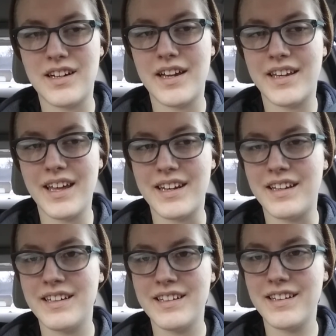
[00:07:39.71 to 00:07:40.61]
I get
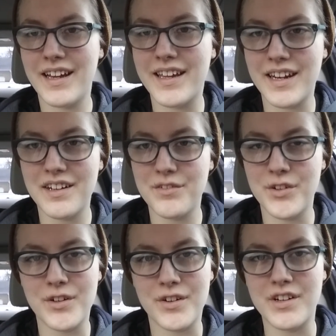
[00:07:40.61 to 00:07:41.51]
it
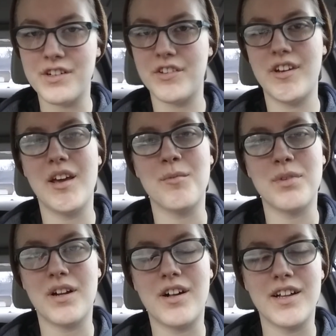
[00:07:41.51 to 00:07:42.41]
if you don't
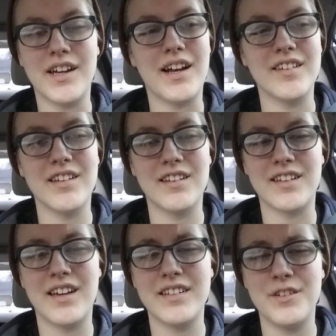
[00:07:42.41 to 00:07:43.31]
understand, but all I ask
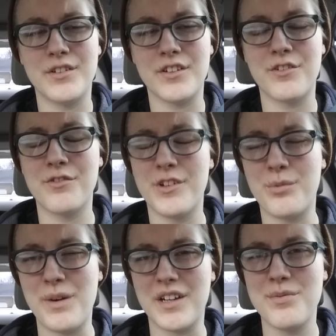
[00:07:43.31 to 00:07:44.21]
is that you just
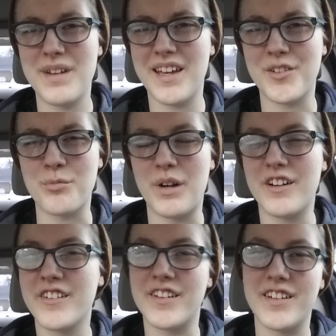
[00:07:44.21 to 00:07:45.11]
respect me as a
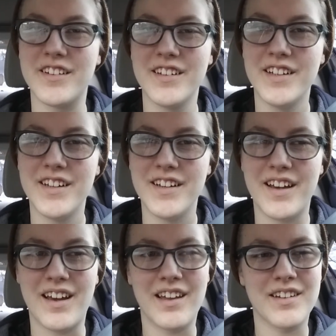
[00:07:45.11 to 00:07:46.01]
person,
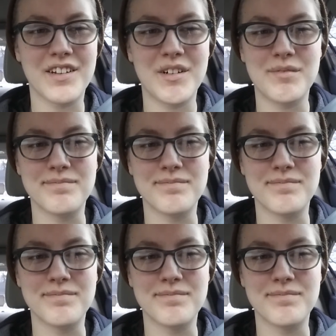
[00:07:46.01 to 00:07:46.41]
and